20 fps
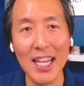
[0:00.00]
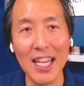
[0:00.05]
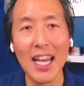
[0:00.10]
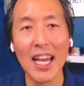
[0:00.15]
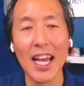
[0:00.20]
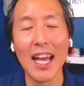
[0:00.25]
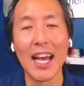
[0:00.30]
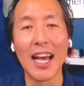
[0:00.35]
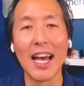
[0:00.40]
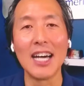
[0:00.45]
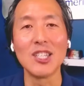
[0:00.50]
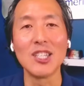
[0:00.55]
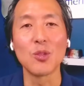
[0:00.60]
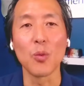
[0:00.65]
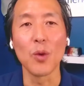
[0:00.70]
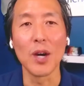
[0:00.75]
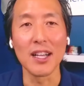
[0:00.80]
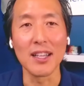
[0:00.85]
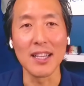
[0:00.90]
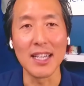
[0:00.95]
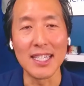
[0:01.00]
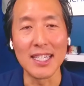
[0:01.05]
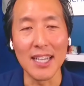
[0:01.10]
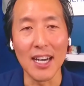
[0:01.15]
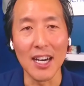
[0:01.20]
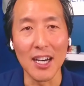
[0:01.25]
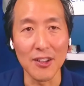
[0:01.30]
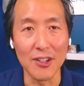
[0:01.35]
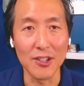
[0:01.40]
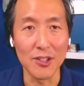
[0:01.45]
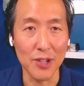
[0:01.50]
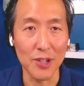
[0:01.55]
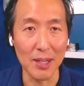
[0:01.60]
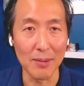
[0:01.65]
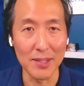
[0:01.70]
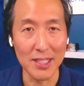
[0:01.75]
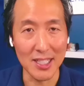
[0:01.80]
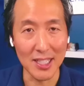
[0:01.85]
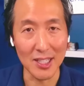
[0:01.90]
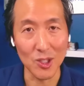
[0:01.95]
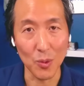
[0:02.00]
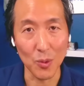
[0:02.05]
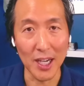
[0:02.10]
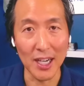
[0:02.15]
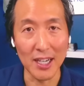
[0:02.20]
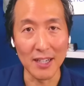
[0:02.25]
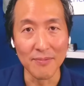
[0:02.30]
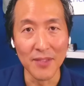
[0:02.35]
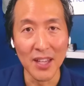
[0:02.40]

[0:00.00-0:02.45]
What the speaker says: as well as other treatments as well.